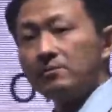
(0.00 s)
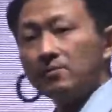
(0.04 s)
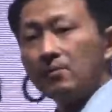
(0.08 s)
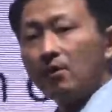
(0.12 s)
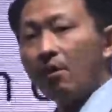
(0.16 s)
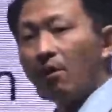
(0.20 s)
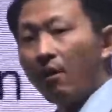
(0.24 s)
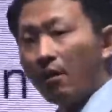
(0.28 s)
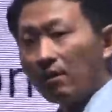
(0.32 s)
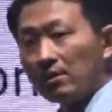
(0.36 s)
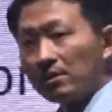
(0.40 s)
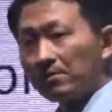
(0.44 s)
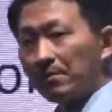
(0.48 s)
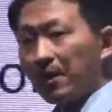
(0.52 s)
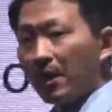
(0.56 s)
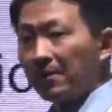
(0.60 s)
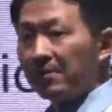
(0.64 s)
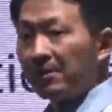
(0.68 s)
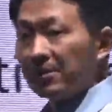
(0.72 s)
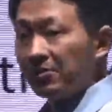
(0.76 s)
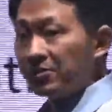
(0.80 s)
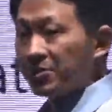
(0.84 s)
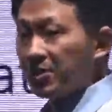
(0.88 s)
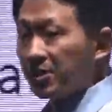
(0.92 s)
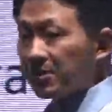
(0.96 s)
All the
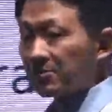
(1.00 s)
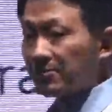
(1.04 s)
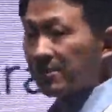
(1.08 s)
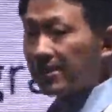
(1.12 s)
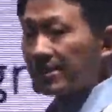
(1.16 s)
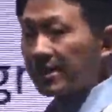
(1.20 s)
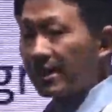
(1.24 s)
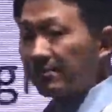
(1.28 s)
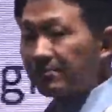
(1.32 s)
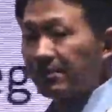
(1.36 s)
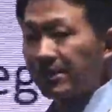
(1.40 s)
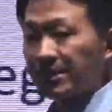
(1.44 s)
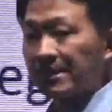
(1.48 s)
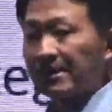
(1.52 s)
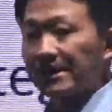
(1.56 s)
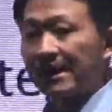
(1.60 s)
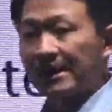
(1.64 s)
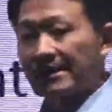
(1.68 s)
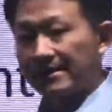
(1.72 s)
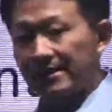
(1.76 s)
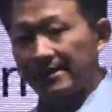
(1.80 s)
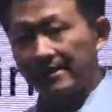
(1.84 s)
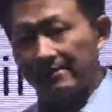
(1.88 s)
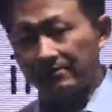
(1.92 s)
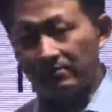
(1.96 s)
public chains, they can be
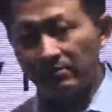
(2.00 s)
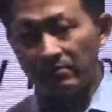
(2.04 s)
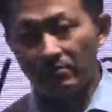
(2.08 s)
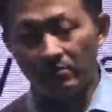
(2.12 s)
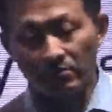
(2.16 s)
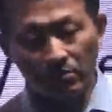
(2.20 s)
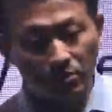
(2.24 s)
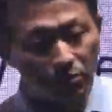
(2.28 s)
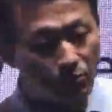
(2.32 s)
connected to